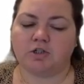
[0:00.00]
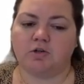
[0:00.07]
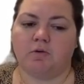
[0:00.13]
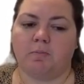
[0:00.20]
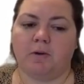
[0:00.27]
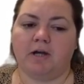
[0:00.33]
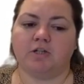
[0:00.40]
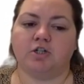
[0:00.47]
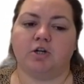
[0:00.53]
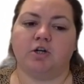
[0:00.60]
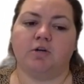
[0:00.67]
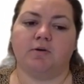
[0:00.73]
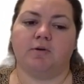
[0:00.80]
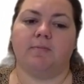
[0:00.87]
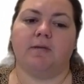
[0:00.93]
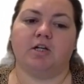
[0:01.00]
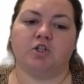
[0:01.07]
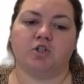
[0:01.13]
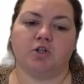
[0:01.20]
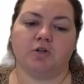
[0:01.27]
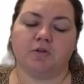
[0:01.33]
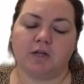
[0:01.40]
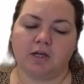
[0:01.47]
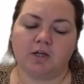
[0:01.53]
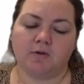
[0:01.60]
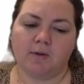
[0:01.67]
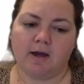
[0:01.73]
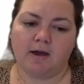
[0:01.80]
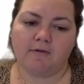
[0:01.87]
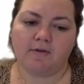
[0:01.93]
So a pie chart, you want to make sure that you
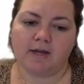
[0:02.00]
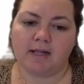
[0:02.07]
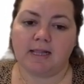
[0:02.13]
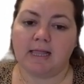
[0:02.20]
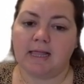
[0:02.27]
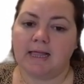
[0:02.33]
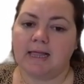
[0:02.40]
have it